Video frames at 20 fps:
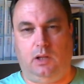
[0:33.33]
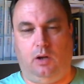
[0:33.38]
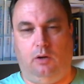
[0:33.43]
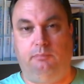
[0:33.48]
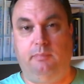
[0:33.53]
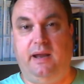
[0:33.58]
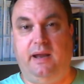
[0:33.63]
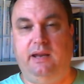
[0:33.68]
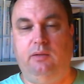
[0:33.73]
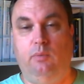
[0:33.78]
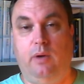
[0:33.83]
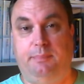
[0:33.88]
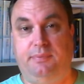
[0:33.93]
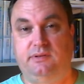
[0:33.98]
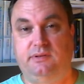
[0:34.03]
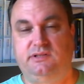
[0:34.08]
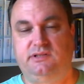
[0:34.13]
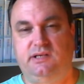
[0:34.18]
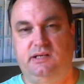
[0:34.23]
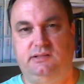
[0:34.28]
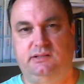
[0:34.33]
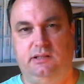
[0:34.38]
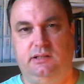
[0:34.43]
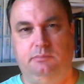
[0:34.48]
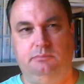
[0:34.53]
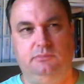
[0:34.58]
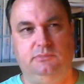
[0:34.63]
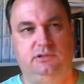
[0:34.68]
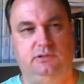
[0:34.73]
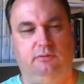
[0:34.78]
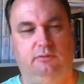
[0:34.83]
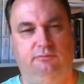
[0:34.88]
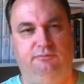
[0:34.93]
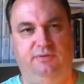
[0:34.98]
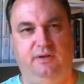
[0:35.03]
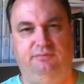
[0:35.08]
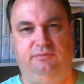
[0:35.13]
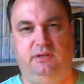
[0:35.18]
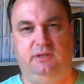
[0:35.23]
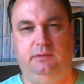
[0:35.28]
Of many weapon systems,
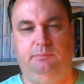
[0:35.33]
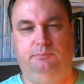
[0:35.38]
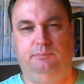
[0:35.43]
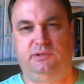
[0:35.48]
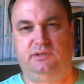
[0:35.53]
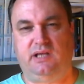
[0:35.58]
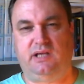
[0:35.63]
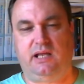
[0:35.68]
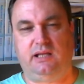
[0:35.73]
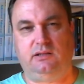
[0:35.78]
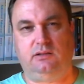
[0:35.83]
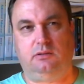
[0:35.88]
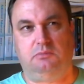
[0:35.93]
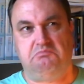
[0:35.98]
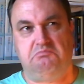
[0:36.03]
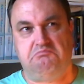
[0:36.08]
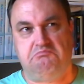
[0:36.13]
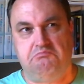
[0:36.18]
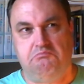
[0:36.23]
50%,